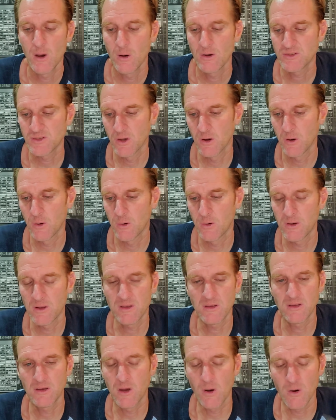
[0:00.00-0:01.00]
So
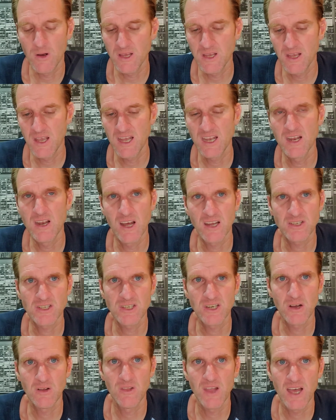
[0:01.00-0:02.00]
going in a
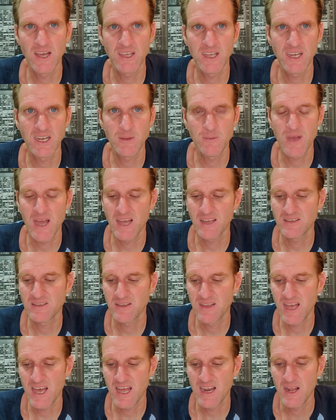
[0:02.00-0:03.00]
nutshell, not getting back
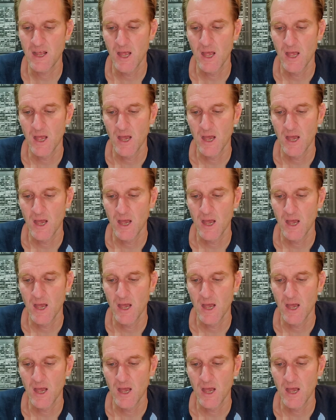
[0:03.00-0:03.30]
to that,